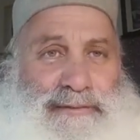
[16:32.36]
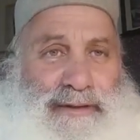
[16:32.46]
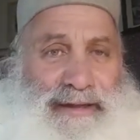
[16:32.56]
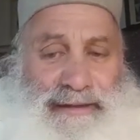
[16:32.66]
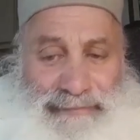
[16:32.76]

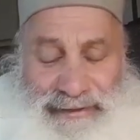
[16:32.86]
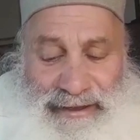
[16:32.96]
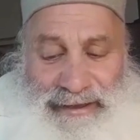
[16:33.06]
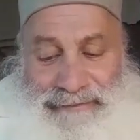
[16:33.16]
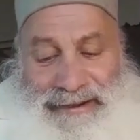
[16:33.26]
If I
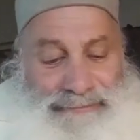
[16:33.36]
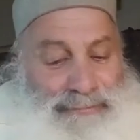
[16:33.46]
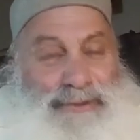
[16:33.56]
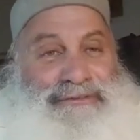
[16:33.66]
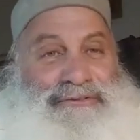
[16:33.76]
didn't
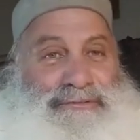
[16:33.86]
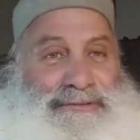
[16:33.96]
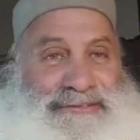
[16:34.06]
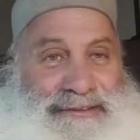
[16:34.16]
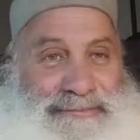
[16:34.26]
move to
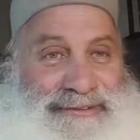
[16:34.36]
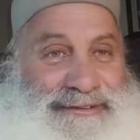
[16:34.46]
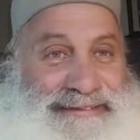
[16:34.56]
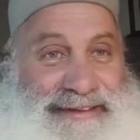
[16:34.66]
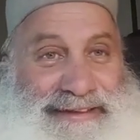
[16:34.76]
Jerusalem,
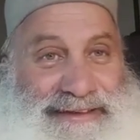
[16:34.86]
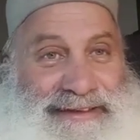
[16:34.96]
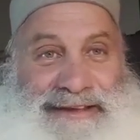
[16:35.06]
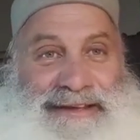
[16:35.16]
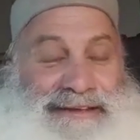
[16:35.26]
start digging,
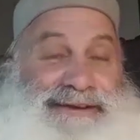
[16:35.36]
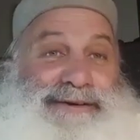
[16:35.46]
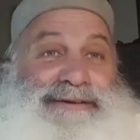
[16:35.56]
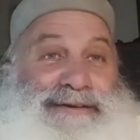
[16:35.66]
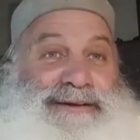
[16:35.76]
you
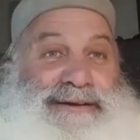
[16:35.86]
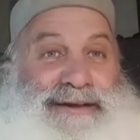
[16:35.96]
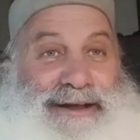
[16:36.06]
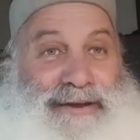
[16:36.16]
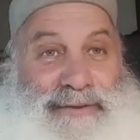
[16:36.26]
know,
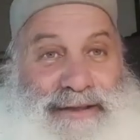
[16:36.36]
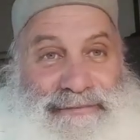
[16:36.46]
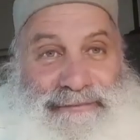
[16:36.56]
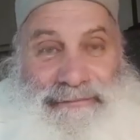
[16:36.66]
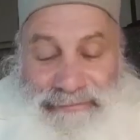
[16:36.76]
how would I
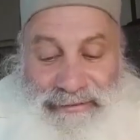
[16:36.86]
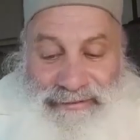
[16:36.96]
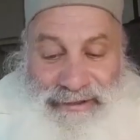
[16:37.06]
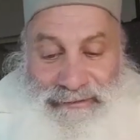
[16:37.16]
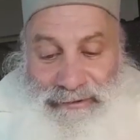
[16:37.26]

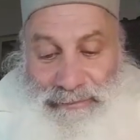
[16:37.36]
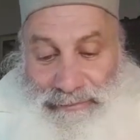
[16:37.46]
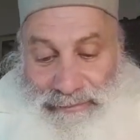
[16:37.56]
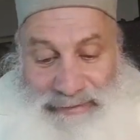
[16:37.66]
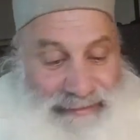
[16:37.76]
discover?
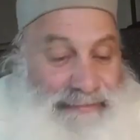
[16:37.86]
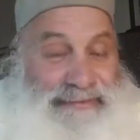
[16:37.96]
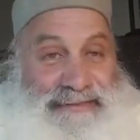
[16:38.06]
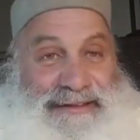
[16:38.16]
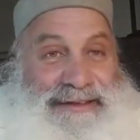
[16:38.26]
Because I
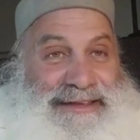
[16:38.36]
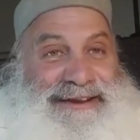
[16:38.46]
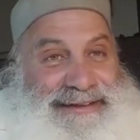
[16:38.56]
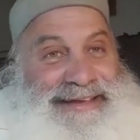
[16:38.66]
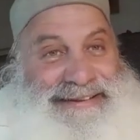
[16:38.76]
was, you
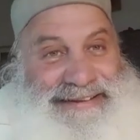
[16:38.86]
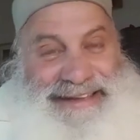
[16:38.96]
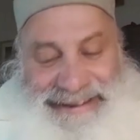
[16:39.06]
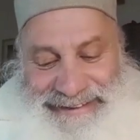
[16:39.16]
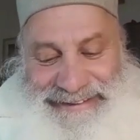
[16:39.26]
know,
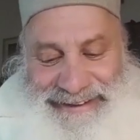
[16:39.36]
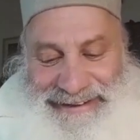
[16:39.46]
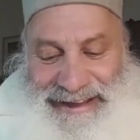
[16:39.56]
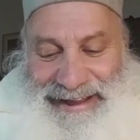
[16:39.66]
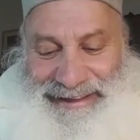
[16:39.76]
getting in
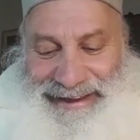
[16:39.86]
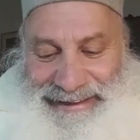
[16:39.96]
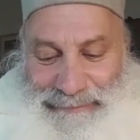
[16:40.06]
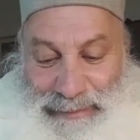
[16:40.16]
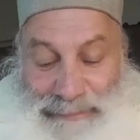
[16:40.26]
there, getting
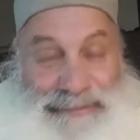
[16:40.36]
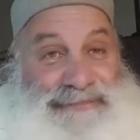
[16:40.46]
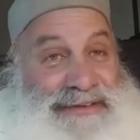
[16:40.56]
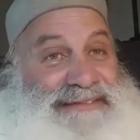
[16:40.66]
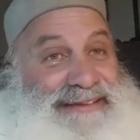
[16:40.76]
in people's
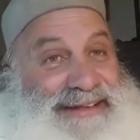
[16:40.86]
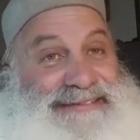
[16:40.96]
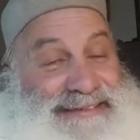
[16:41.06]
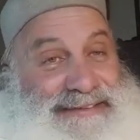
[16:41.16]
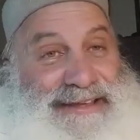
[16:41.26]
face and
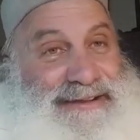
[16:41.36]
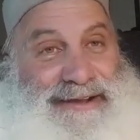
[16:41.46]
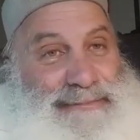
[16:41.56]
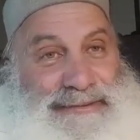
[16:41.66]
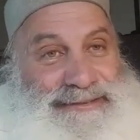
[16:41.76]
asking a lot of
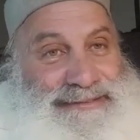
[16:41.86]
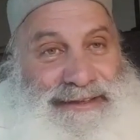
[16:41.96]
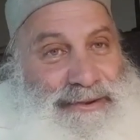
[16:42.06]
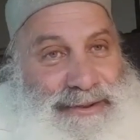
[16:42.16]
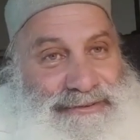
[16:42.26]
Kabbalists a lot
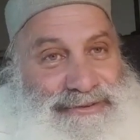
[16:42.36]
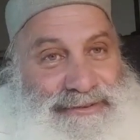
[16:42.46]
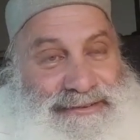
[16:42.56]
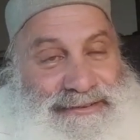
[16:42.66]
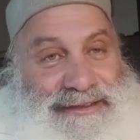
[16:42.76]
of
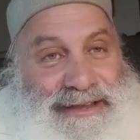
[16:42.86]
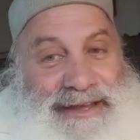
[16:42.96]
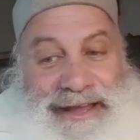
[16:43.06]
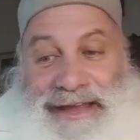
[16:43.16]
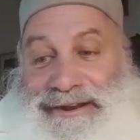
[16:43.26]
questions.
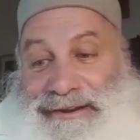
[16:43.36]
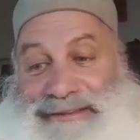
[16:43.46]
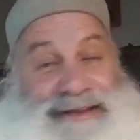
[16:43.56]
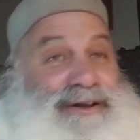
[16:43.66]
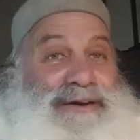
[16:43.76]
You know, and
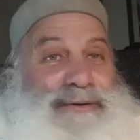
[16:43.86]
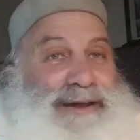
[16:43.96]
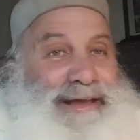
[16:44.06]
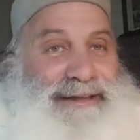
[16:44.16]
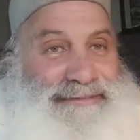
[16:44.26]
they don't
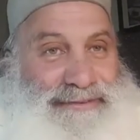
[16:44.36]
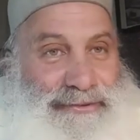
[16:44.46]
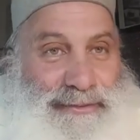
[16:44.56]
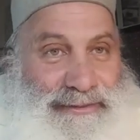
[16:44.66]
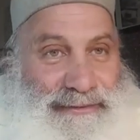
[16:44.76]
want to answer
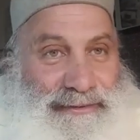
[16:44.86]
you either.